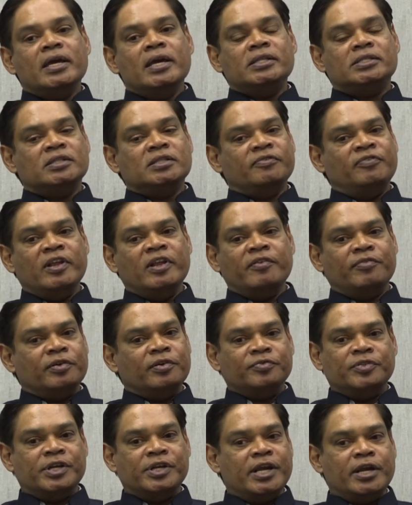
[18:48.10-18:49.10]
It's the flavor
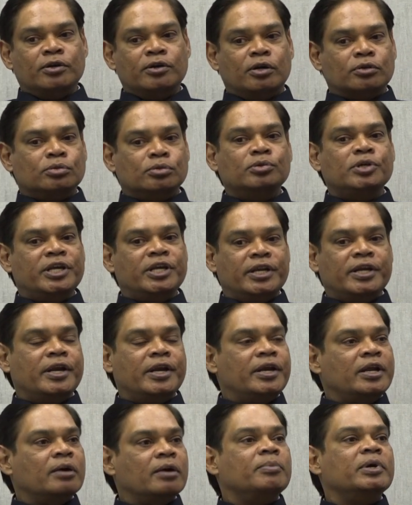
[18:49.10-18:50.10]
of the day, not only in
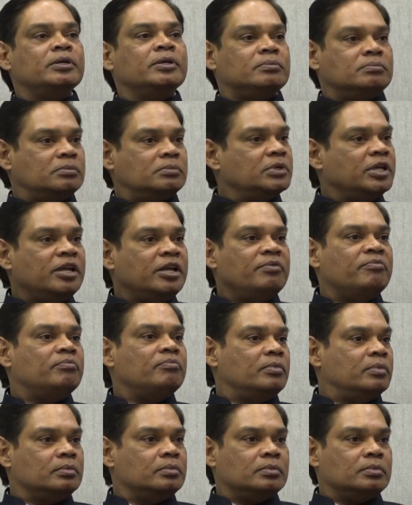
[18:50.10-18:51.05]
India, but in